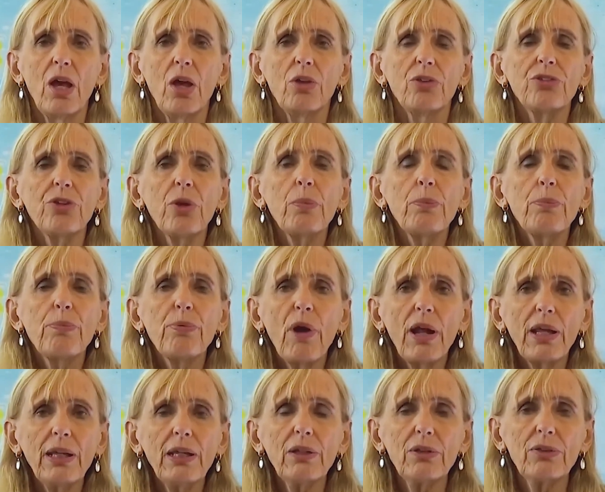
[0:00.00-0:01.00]
So
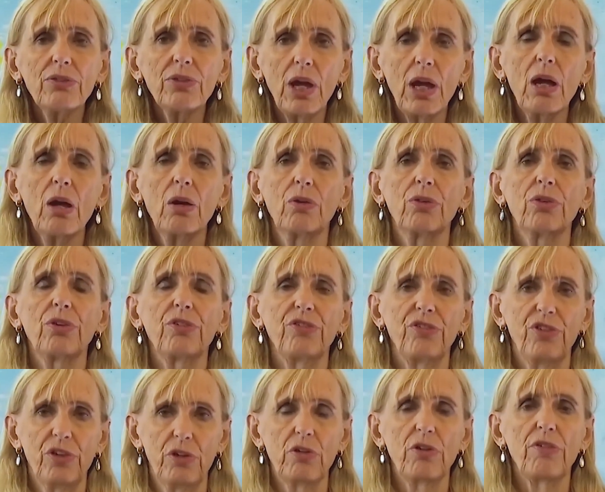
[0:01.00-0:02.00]
break down the
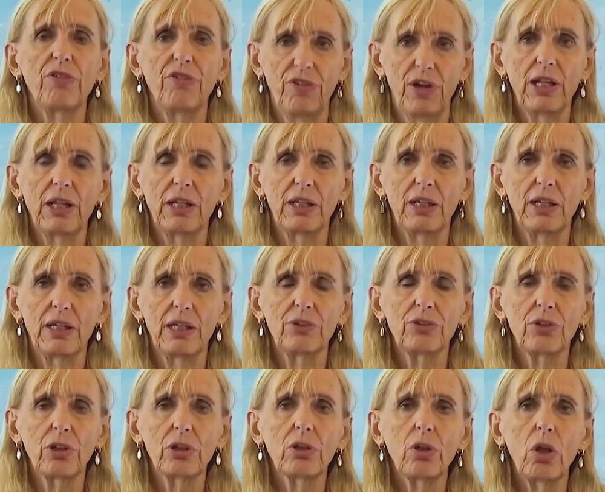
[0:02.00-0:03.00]
fear of failure
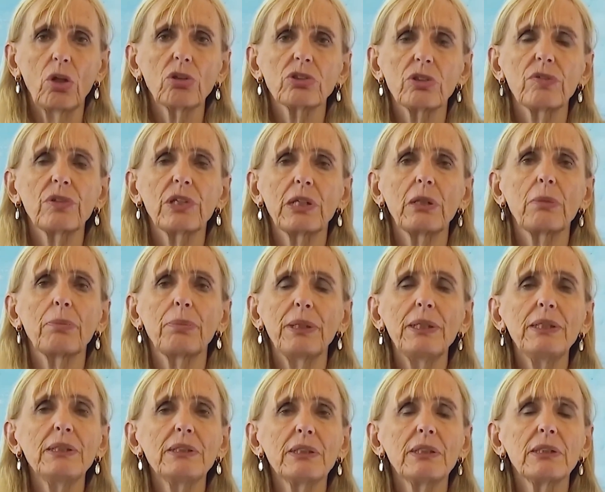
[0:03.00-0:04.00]
into lots of little
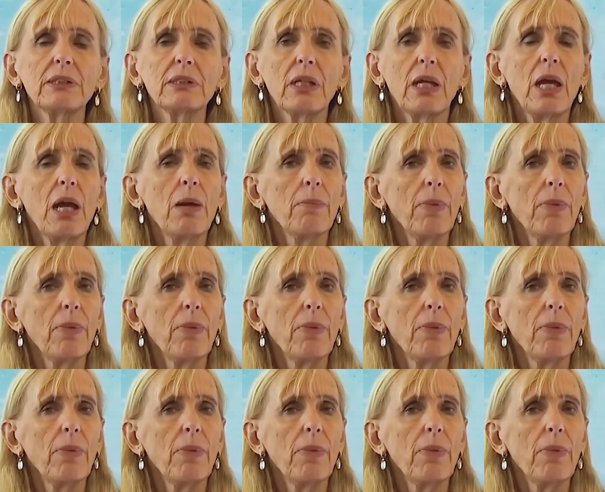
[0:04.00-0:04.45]
pieces